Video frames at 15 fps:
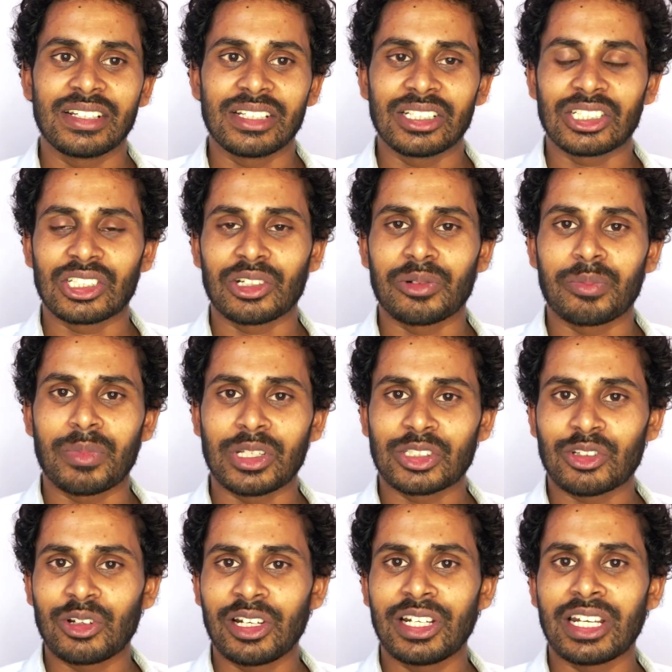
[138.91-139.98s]
So
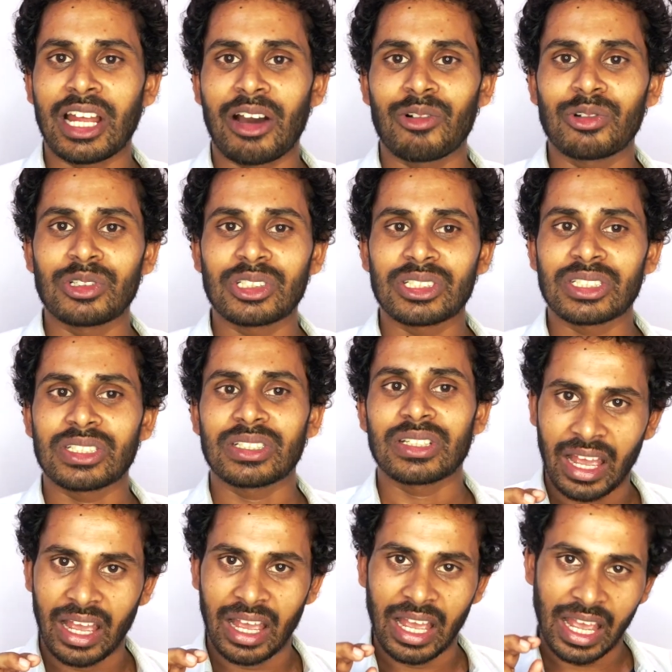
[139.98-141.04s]
masculine nouns
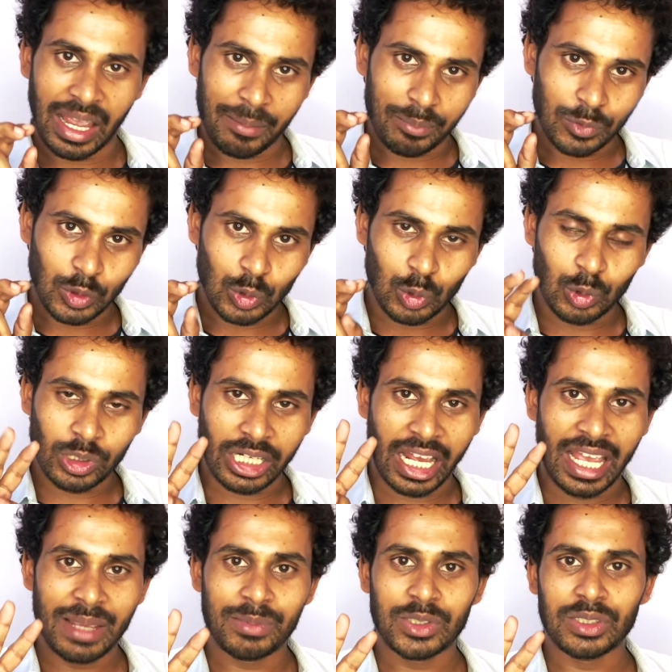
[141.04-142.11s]
have two
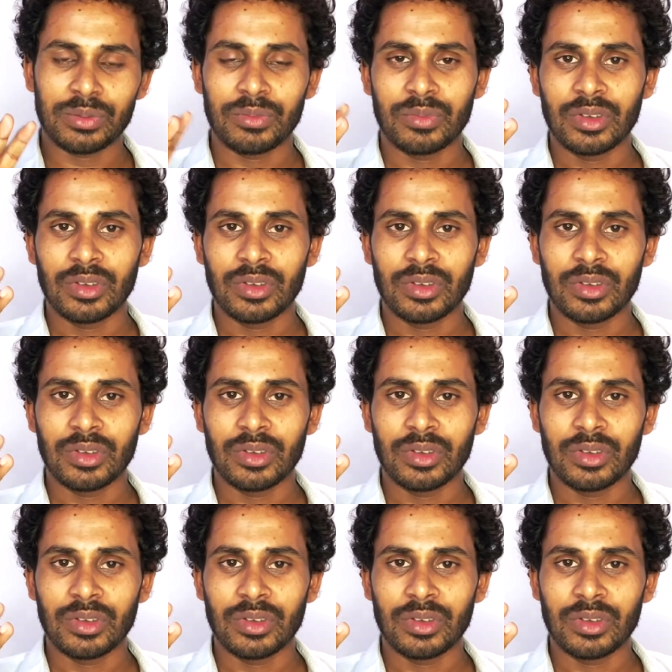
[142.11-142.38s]
types,